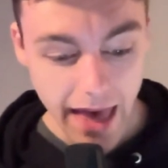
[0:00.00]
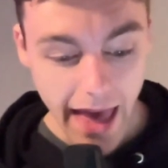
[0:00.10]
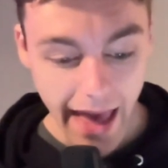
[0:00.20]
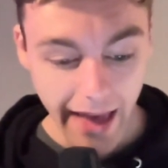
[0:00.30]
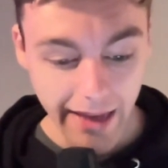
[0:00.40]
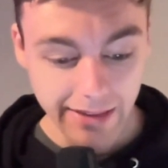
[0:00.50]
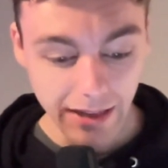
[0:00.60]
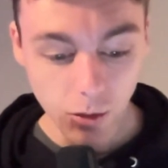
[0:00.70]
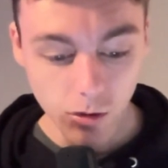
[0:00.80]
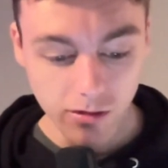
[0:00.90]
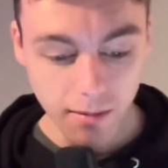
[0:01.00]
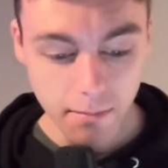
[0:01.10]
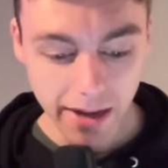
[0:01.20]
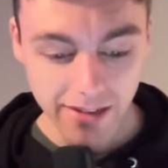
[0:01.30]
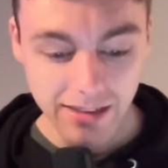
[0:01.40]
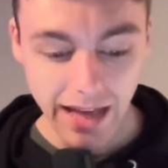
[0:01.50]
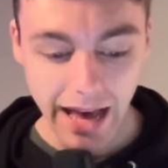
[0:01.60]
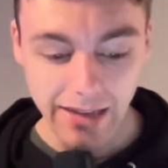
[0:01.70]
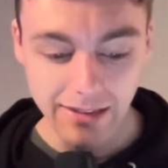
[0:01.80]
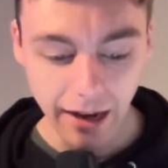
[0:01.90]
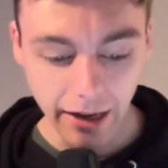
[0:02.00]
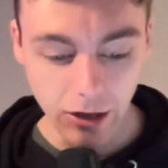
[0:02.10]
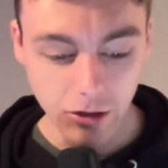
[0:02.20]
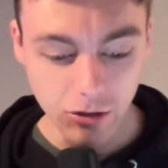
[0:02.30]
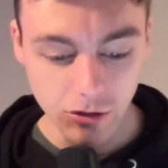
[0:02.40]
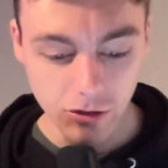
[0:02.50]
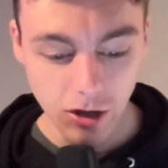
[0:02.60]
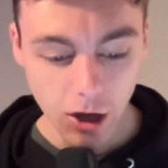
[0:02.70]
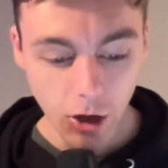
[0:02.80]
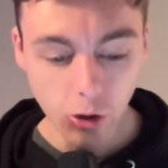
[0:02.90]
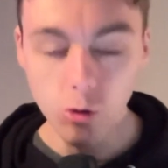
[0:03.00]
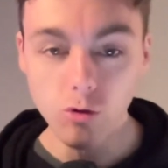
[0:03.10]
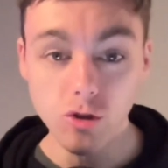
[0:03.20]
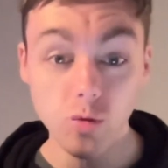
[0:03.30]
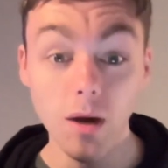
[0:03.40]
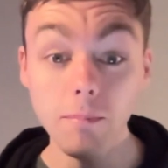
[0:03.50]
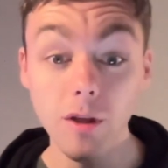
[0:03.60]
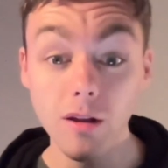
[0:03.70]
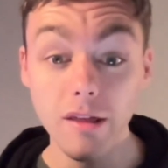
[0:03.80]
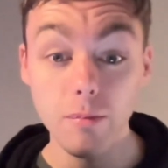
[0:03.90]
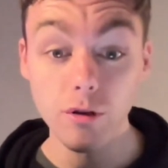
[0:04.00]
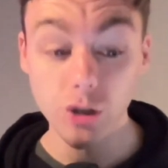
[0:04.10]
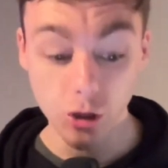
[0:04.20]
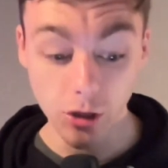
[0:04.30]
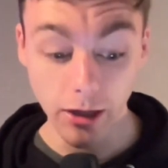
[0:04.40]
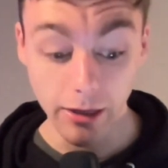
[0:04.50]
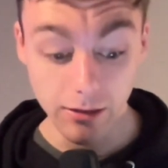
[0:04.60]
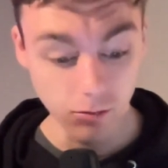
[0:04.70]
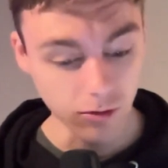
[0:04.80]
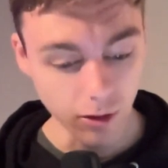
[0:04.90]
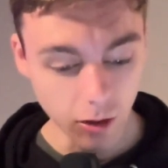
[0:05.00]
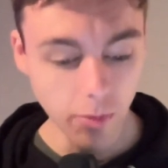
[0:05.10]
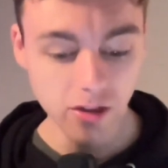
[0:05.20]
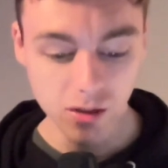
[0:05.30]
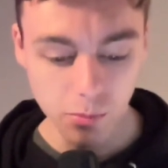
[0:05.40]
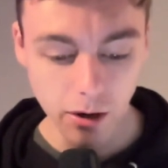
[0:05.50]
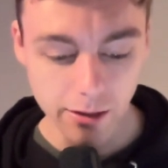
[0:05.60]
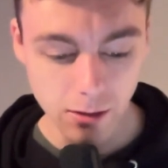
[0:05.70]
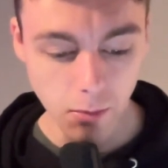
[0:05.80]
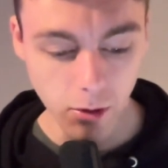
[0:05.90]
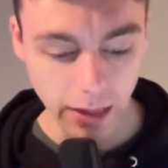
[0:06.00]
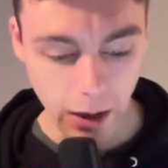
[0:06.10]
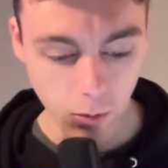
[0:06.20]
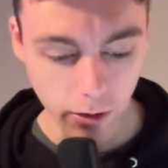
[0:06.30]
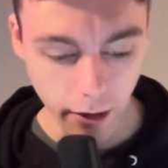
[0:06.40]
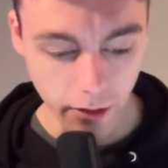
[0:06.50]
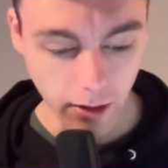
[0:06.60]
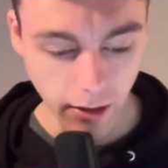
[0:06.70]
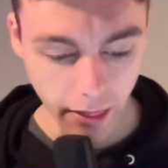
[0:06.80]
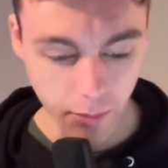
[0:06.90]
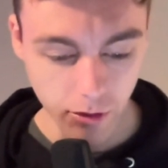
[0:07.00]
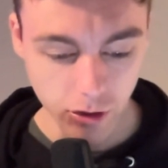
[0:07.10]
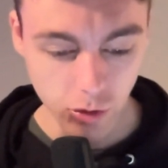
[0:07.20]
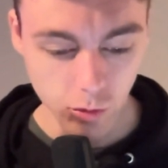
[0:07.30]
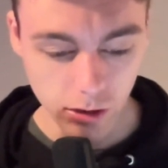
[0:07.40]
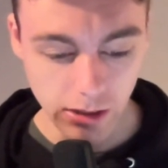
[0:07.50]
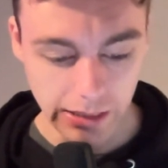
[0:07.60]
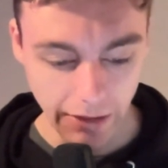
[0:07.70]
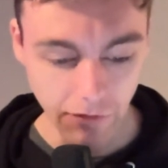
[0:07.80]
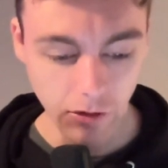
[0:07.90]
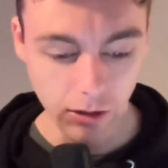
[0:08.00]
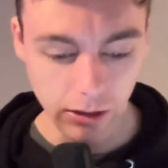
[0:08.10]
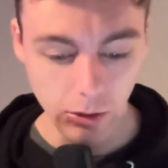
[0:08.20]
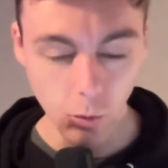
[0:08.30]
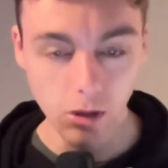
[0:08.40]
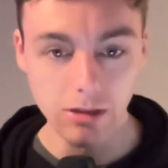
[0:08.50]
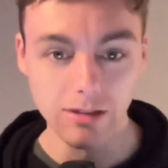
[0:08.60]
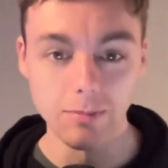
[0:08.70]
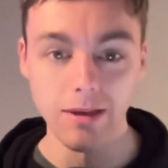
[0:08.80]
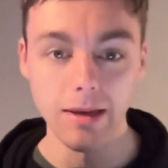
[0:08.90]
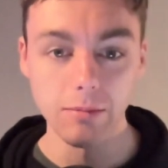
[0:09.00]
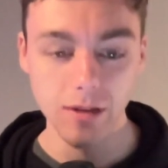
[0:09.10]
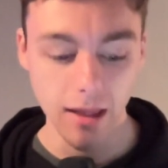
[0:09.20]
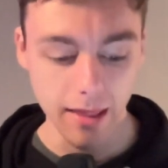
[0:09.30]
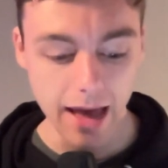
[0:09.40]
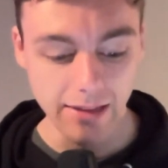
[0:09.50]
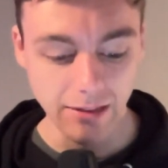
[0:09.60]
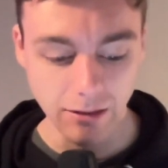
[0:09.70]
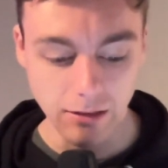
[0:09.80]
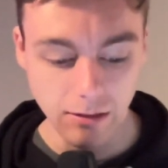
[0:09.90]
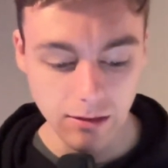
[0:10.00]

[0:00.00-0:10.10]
and it was the Medicine Hat Tigers who swept the Lethbridge Hurricanes. I was a little bit surprised about that one. I thought Lethbridge would definitely win some games out of that series.